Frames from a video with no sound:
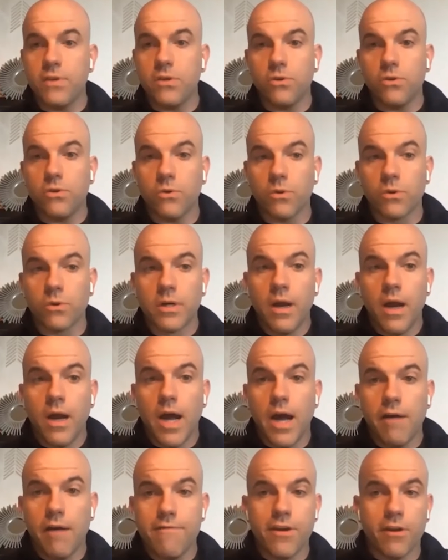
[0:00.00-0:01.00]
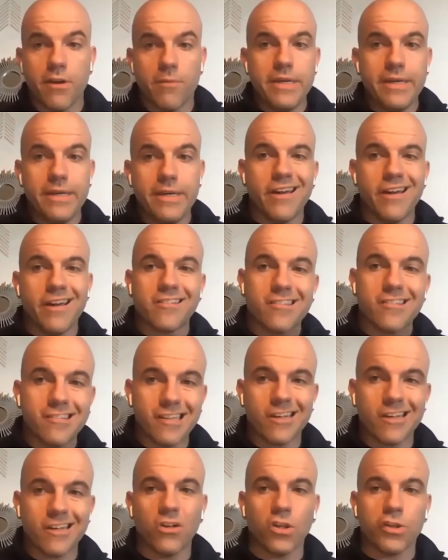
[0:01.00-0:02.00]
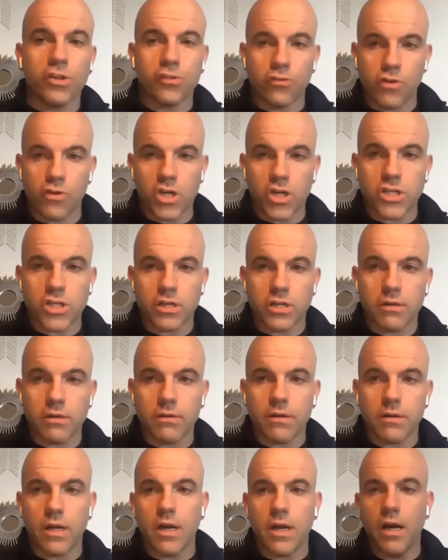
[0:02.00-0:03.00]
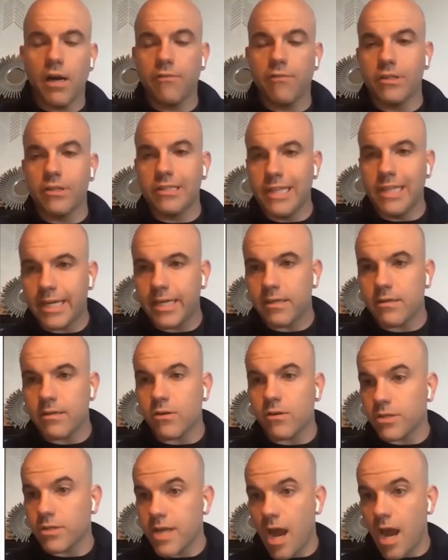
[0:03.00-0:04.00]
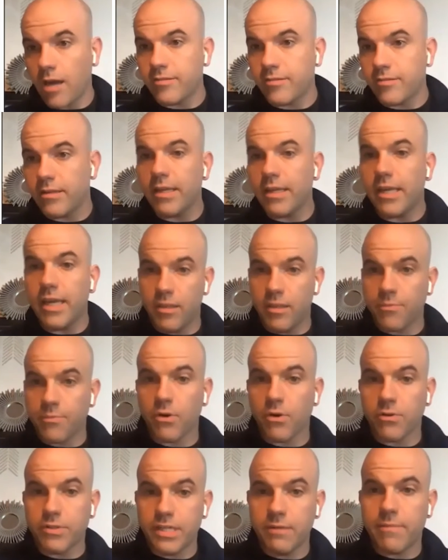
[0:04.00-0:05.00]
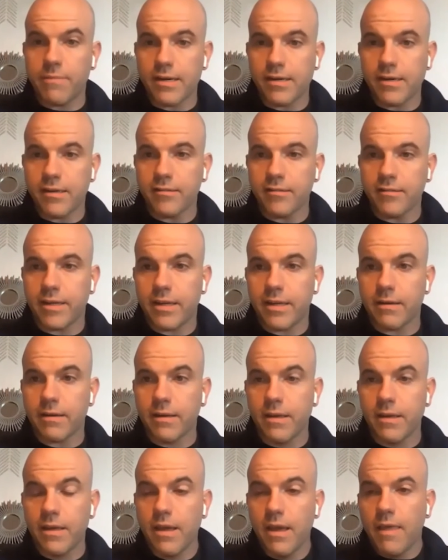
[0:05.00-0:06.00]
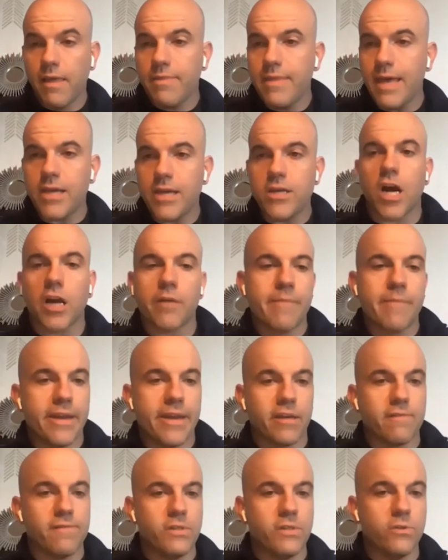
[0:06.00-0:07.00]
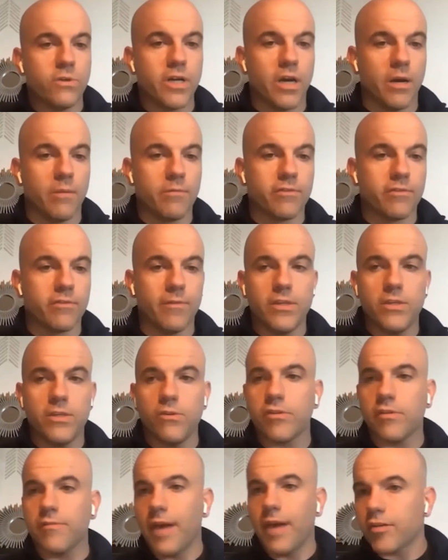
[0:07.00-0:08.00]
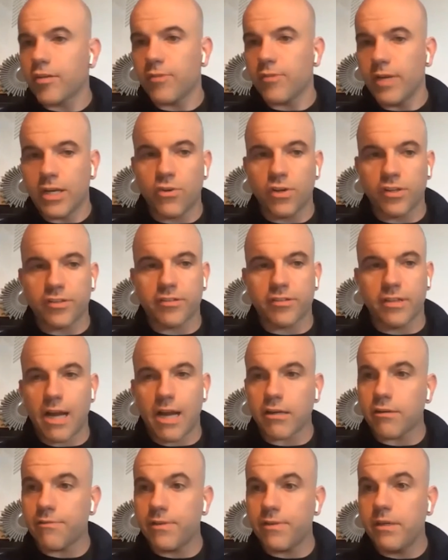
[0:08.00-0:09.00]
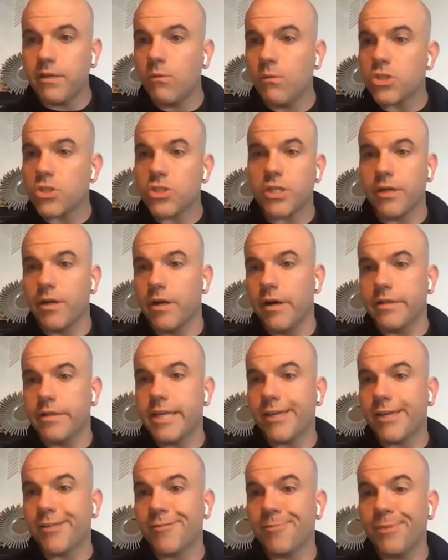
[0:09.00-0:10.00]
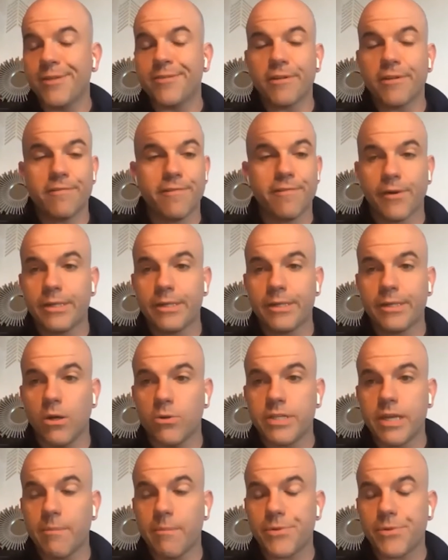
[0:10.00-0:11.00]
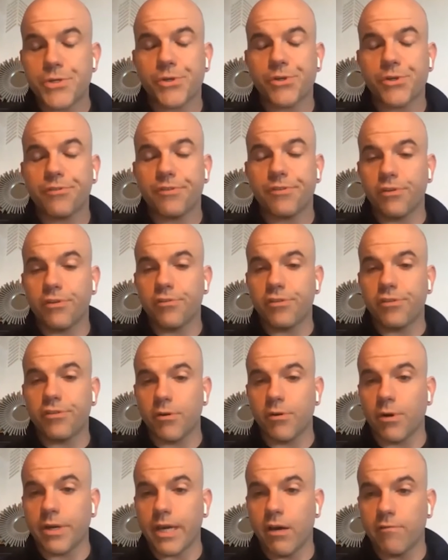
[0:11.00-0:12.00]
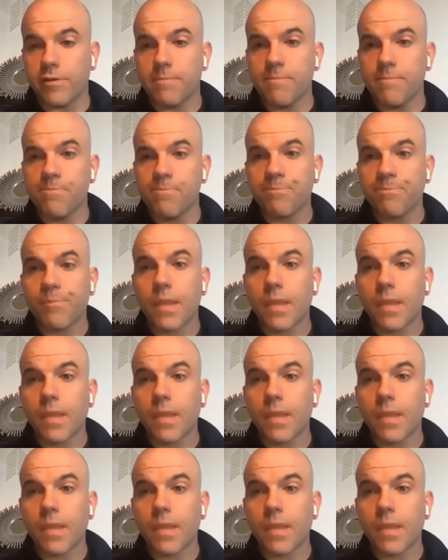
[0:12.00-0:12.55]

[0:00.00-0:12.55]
view of there being a single structure of a ligand or toxin in the protein binding site, that dogmatic view comes from the use of X-ray crystallography, which takes place at very low temperatures, near 0 Kelvin.